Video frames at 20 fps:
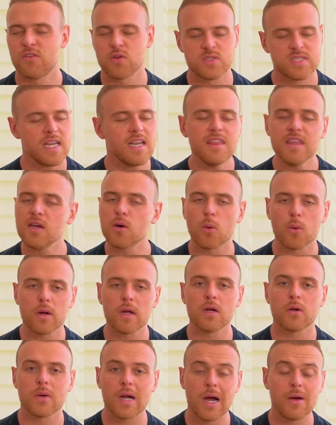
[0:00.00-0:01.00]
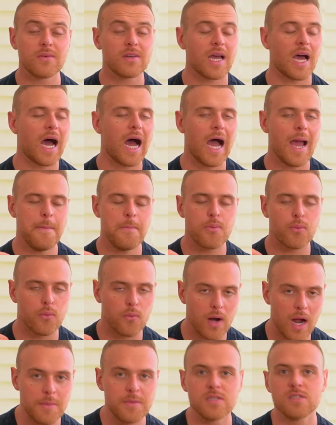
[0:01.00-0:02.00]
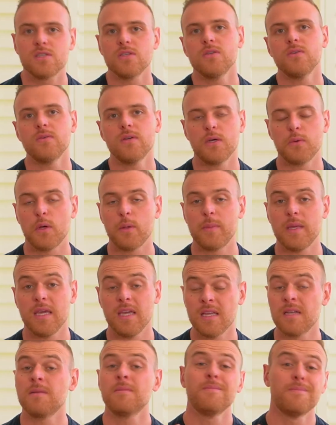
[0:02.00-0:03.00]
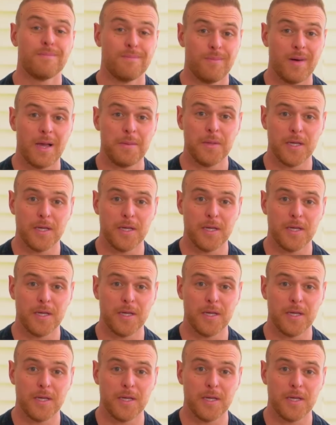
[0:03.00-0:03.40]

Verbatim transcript: there's anything Oreo around, I promise you it will be eaten by